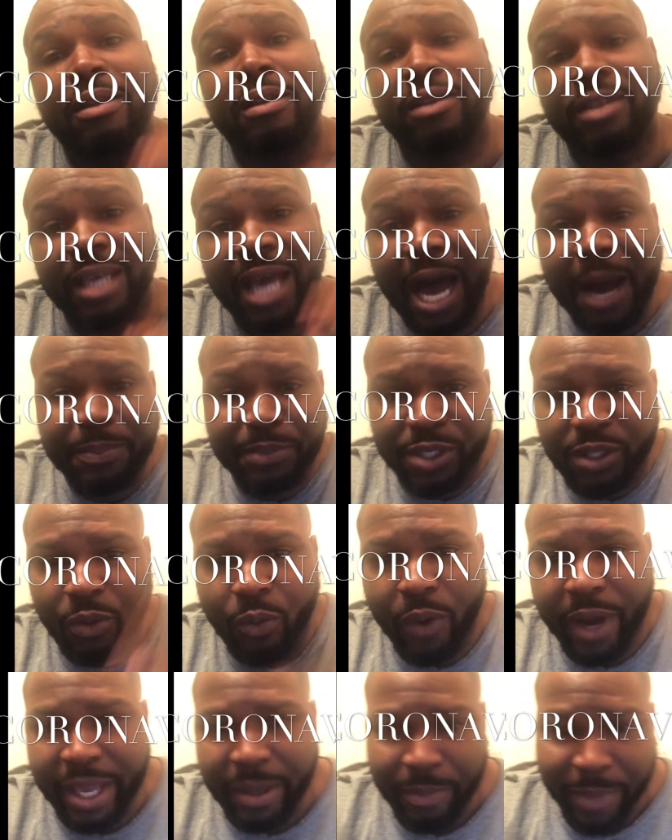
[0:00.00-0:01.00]
the opposite
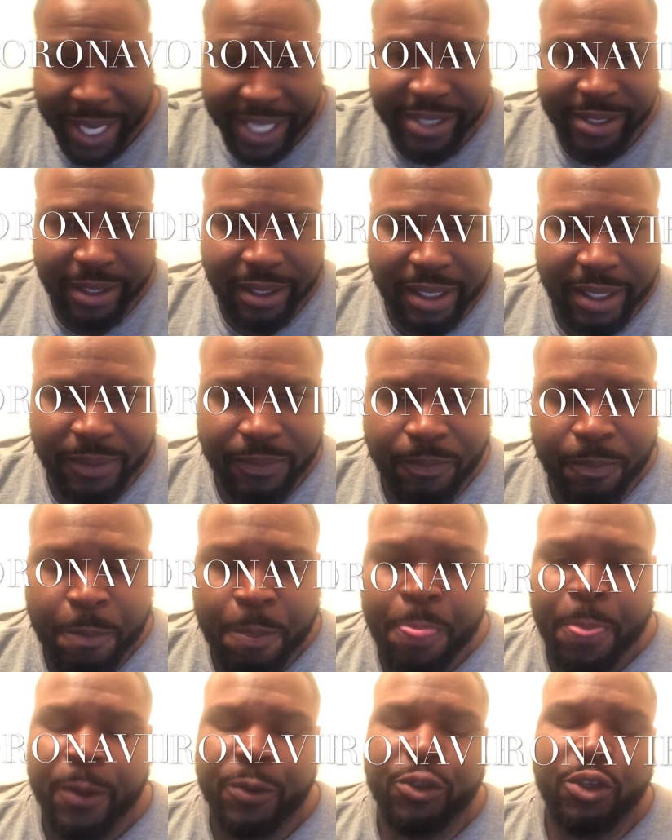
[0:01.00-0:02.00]
way, basically.
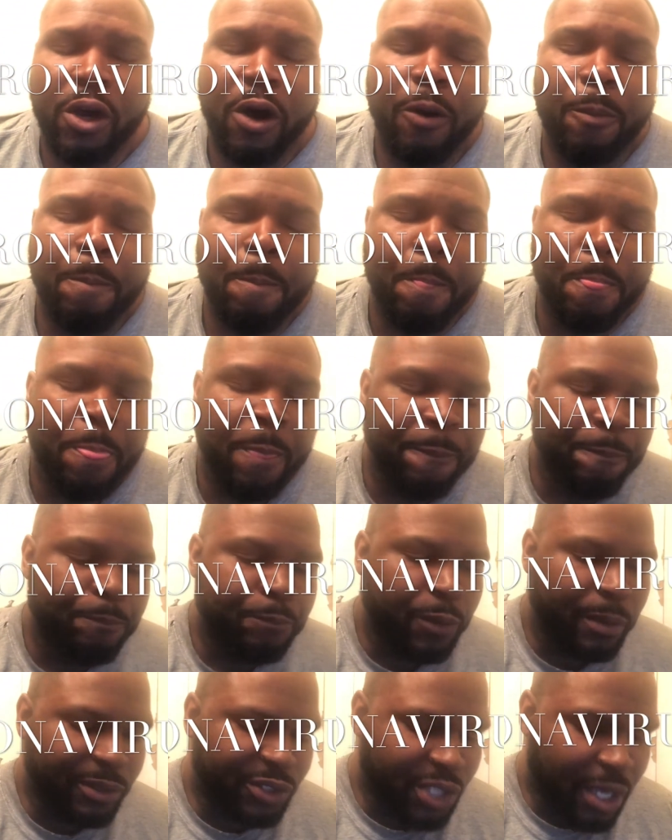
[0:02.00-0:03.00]
So
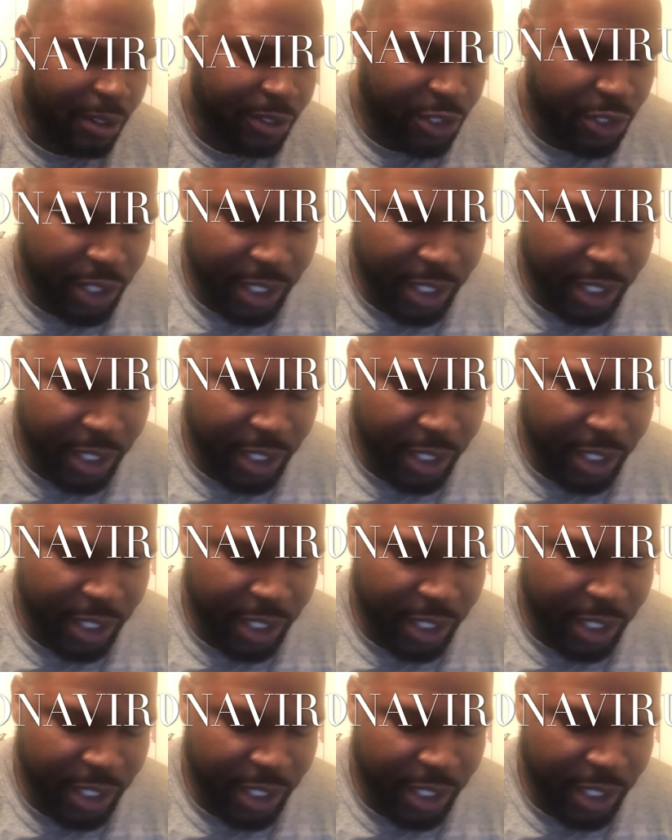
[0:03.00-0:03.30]
we'll talk to you